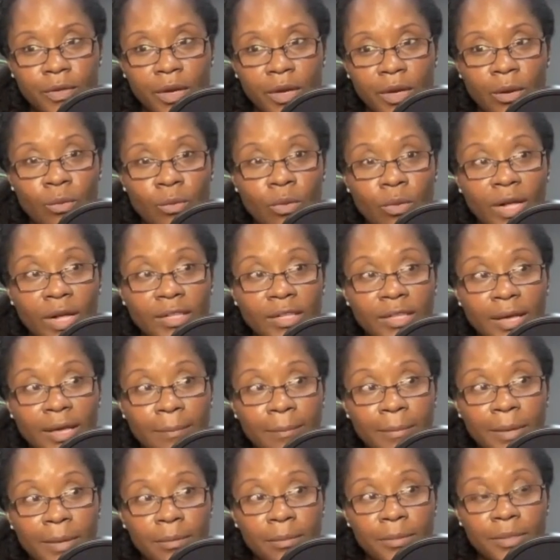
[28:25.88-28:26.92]
And while that
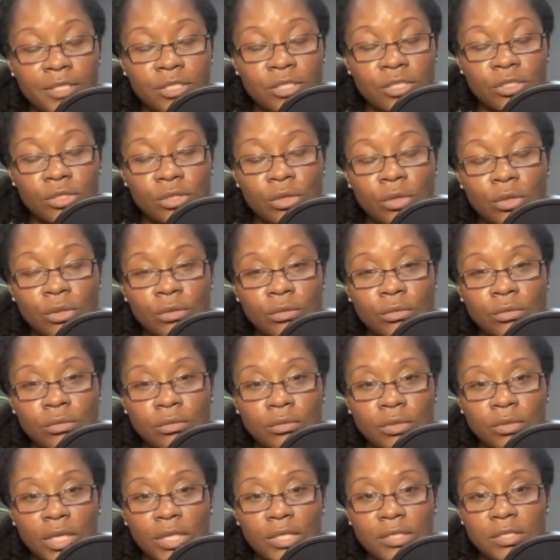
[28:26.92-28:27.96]
may be so
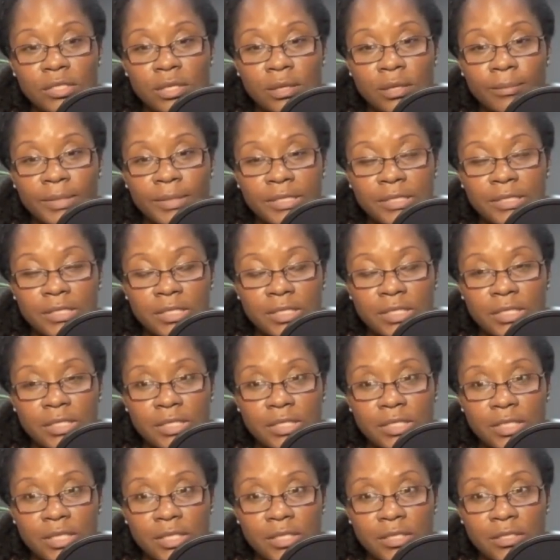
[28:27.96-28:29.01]
in some
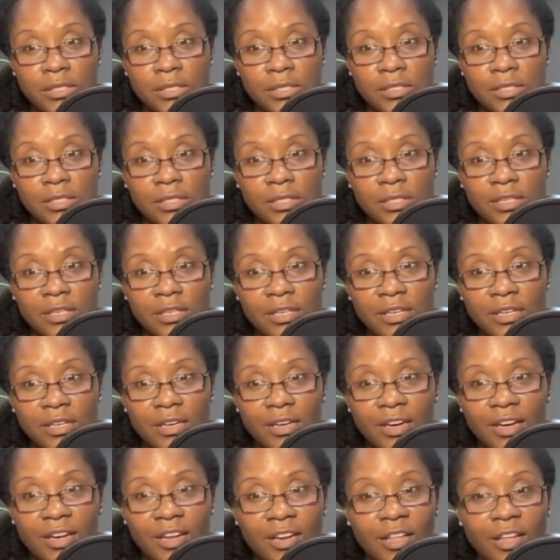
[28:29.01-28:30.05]
instances,
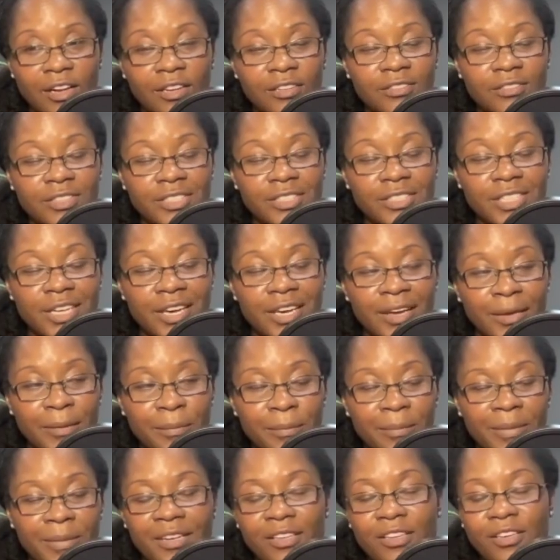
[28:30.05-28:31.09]
a lot of the
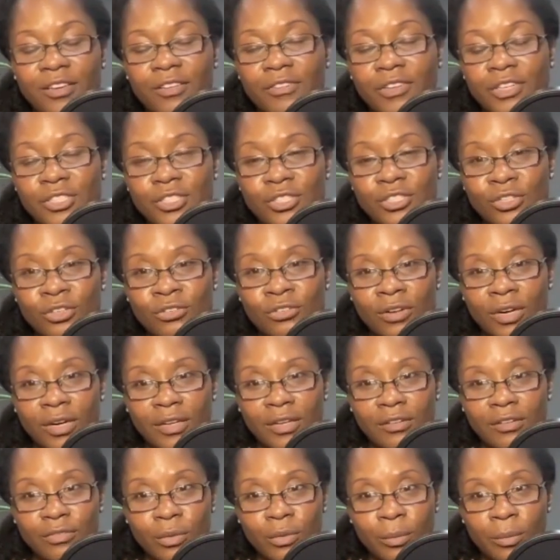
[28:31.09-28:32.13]
time, many of us are
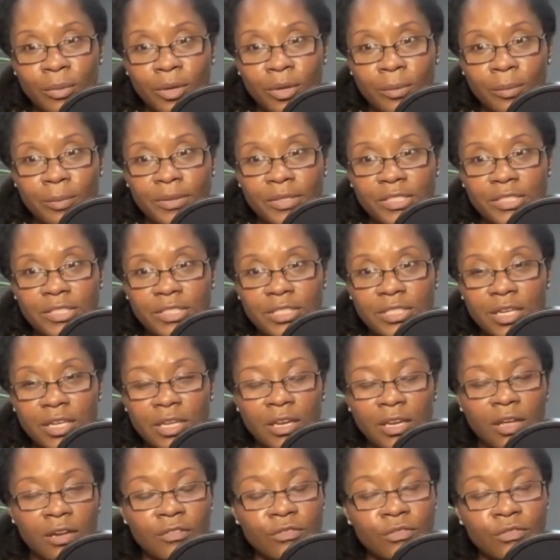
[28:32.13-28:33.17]
running from purpose. A
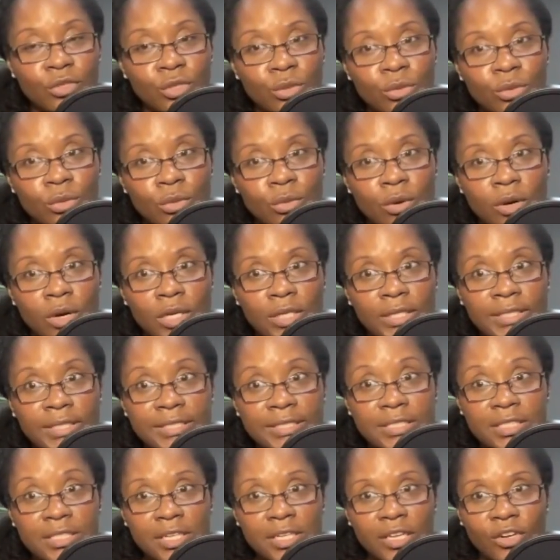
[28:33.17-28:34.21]
lot of you who are
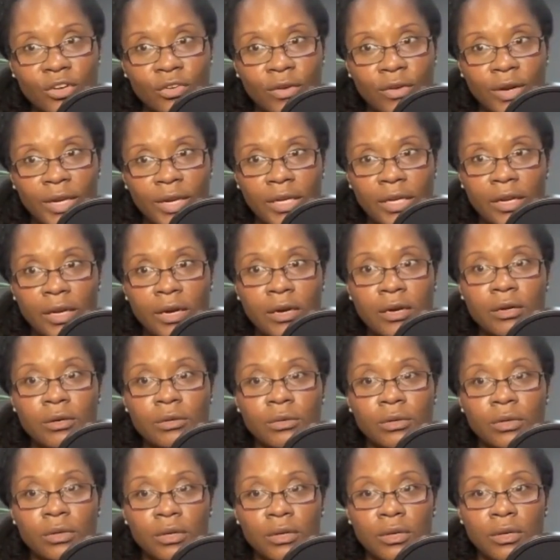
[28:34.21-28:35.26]
listening right
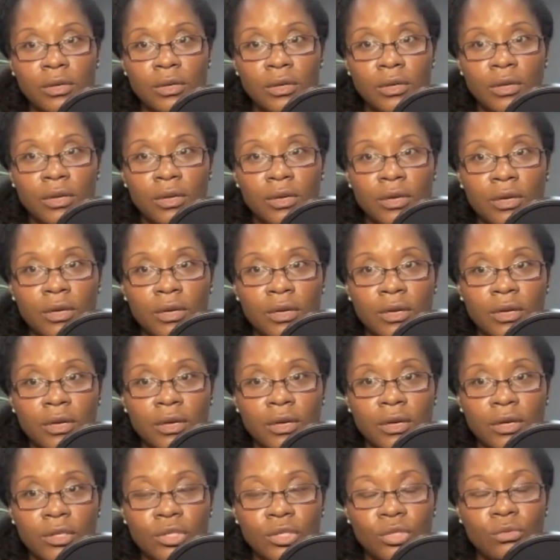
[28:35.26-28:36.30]
now,
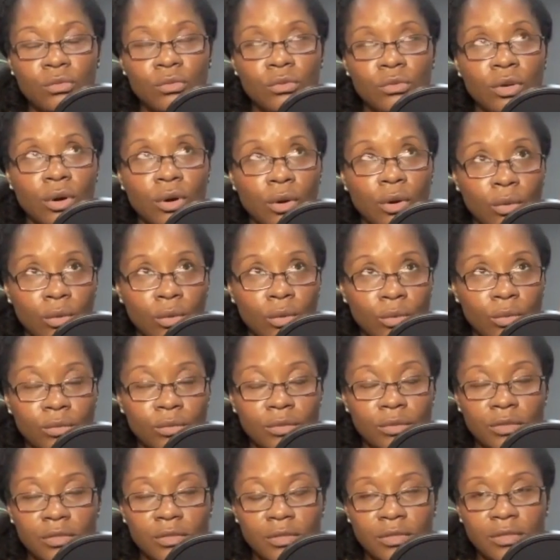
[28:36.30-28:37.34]
you know
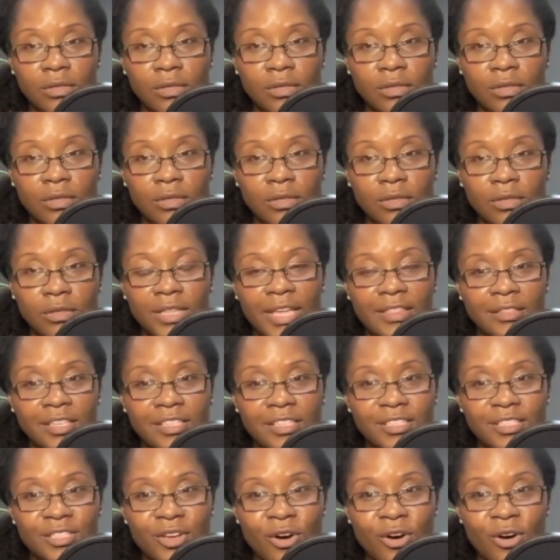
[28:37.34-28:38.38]
that
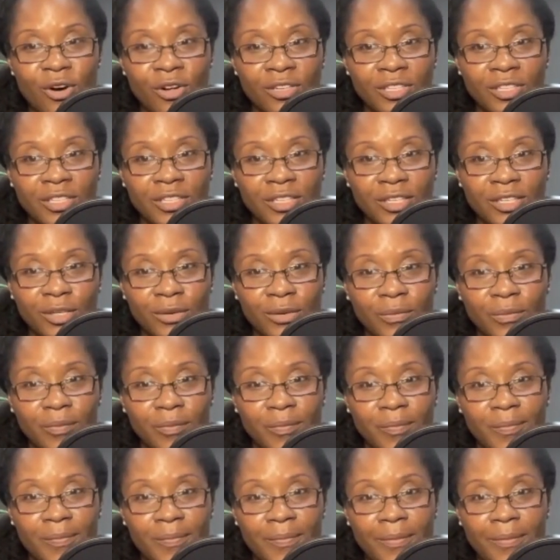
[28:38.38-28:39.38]
thing that is calling you.